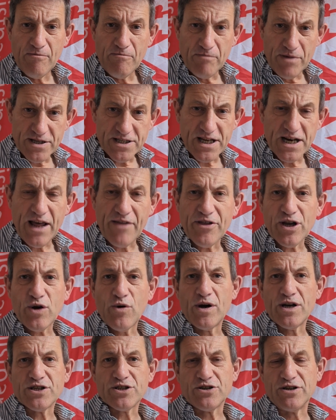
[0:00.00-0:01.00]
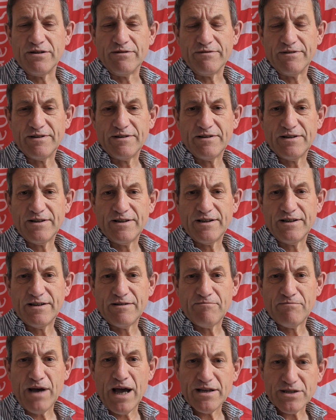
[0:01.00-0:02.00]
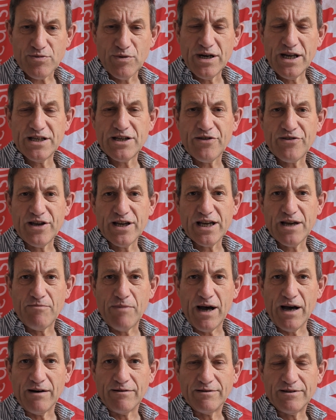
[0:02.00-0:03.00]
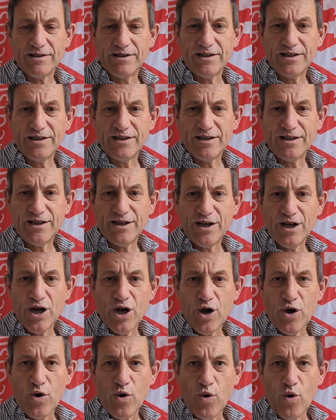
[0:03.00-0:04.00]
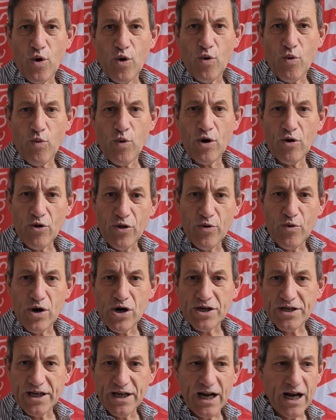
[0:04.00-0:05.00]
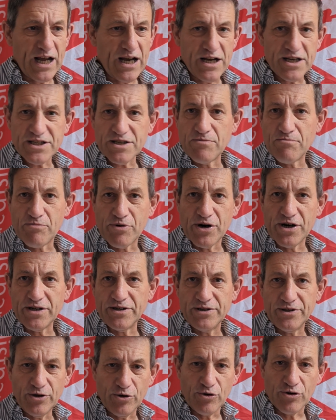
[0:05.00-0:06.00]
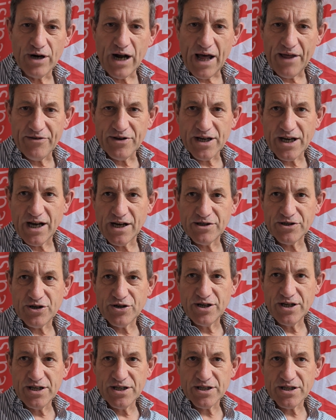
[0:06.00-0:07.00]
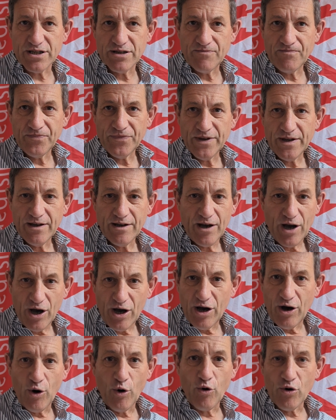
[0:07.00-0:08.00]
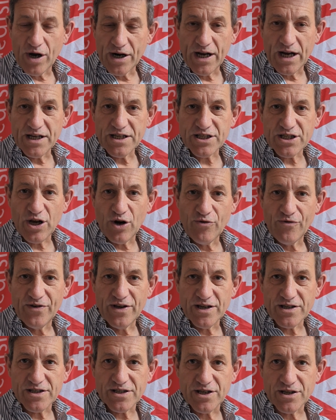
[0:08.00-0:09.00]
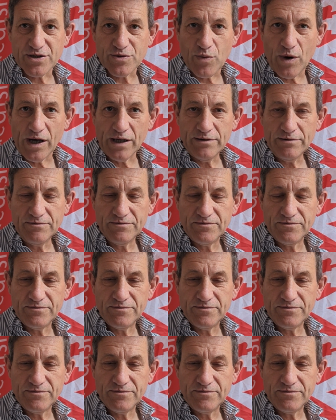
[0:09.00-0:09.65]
There's another question perhaps we need to think about. Will the working class in Britain or other countries organise Soviets as well?